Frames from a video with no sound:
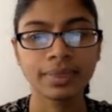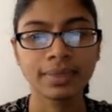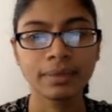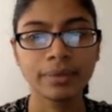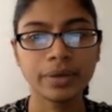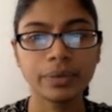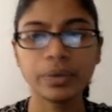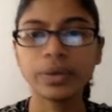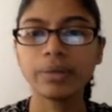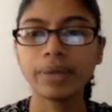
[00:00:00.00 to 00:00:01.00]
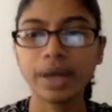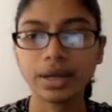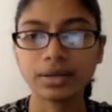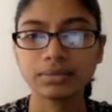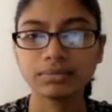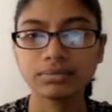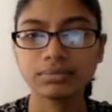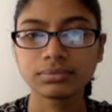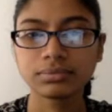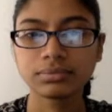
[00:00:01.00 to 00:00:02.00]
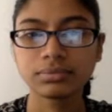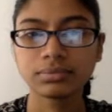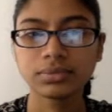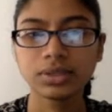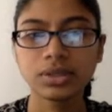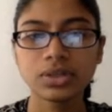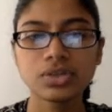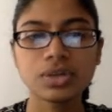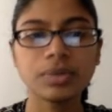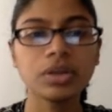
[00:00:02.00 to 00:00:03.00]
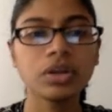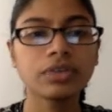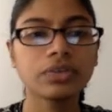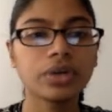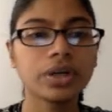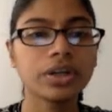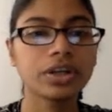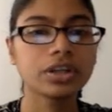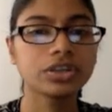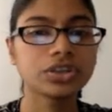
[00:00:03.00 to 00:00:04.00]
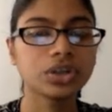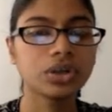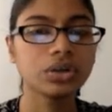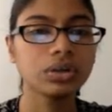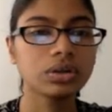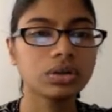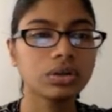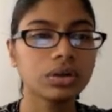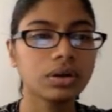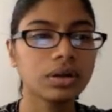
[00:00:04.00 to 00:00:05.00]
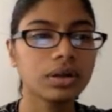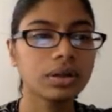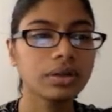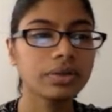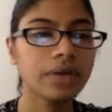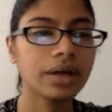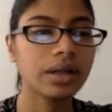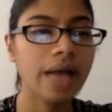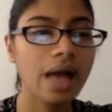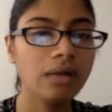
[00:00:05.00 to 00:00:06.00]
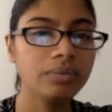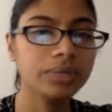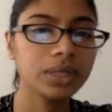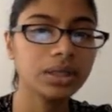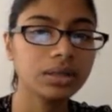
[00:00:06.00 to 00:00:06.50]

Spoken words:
but it won't come back. So I'm going to look for another control that'll help me